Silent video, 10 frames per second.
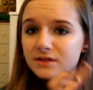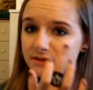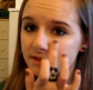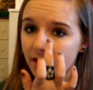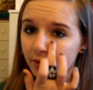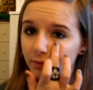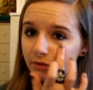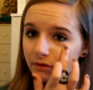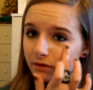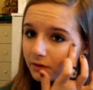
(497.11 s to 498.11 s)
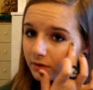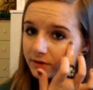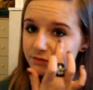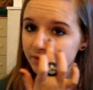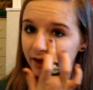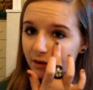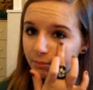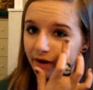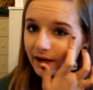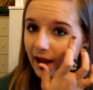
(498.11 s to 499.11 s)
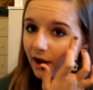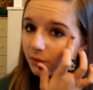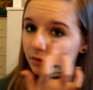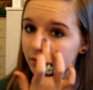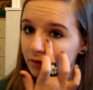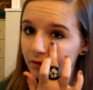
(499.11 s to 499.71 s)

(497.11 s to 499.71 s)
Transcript: So it's really going to bring it out.